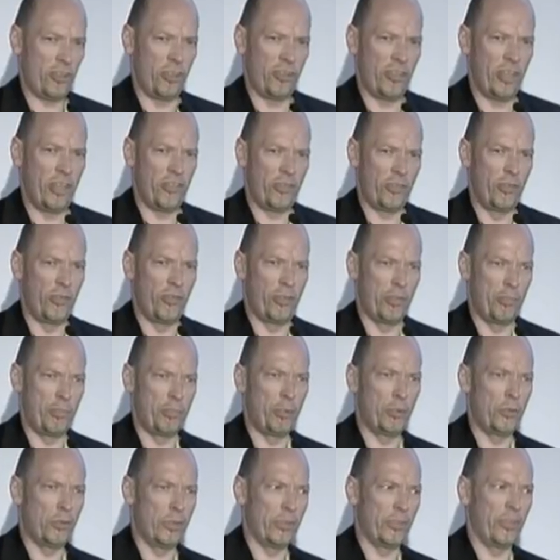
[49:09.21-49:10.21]
it has to
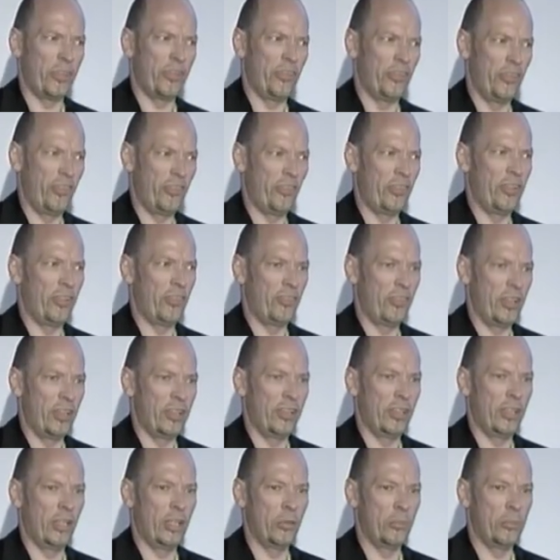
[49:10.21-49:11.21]
support existing 10
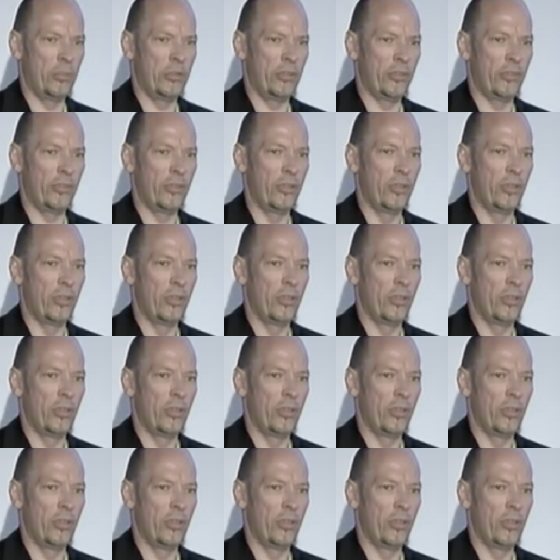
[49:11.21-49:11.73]
gigabit